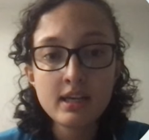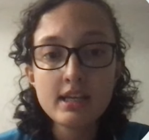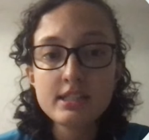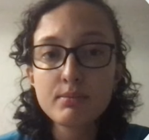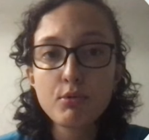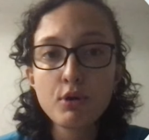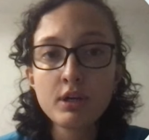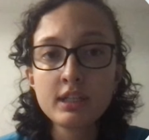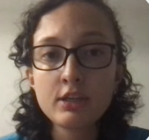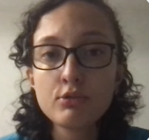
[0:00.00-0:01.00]
It's
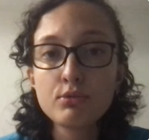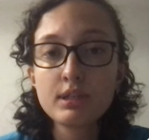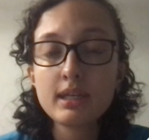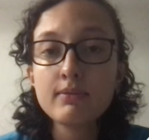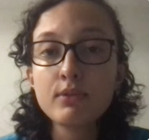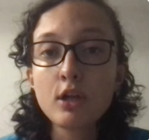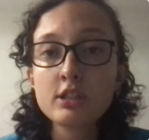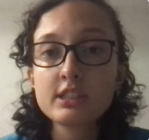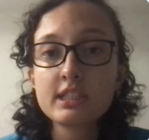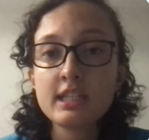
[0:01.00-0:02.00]
important that you keep
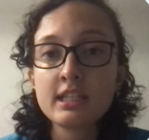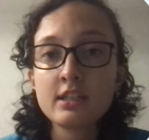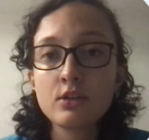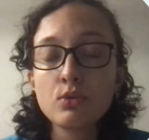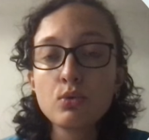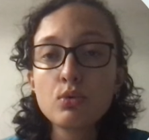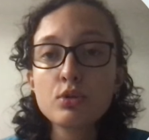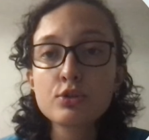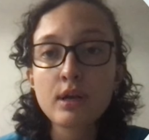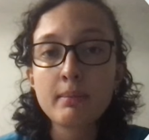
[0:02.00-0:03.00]
fluoxetine in a cool,
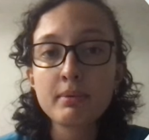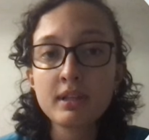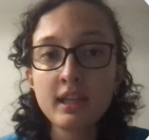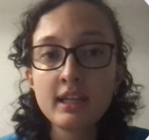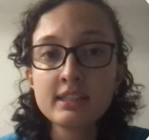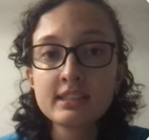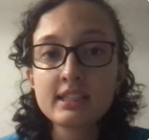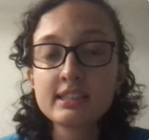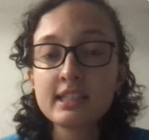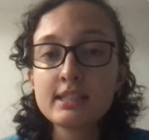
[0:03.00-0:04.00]
dry place
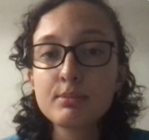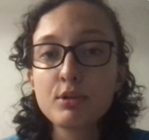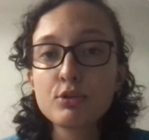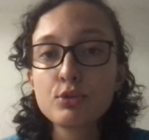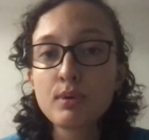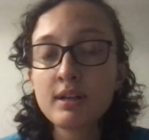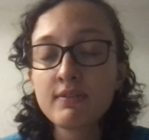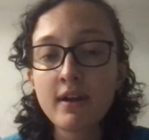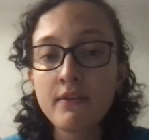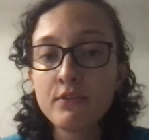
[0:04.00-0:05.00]
that stays below
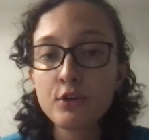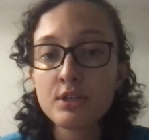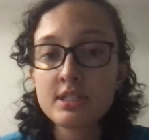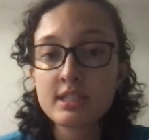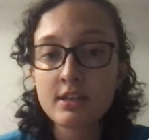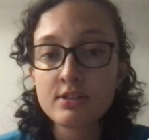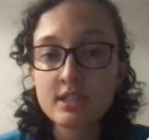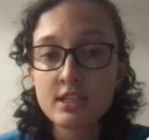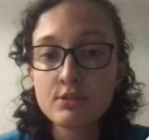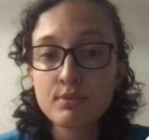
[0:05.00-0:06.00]
25 degrees
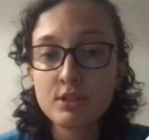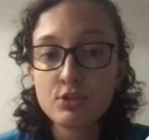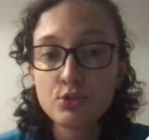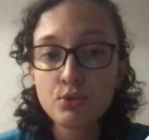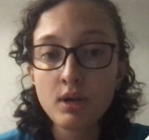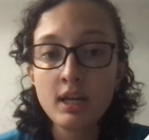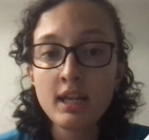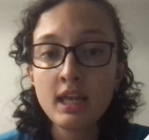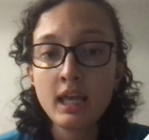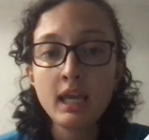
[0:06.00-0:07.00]
Celsius when you store it,
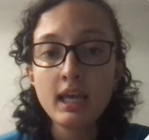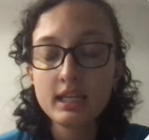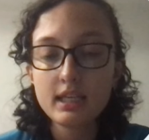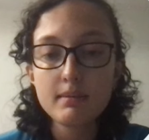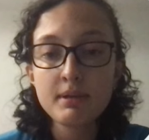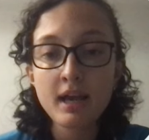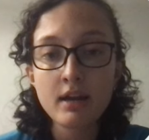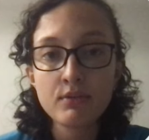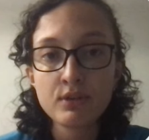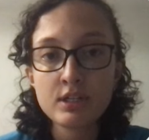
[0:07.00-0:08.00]
and keep it out
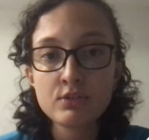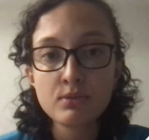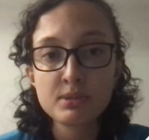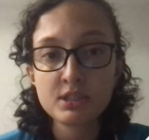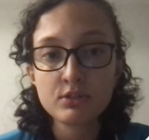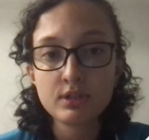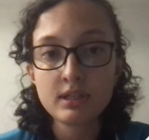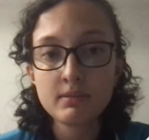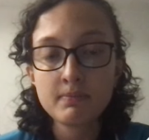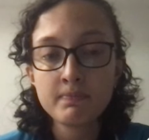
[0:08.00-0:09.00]
of reach from children.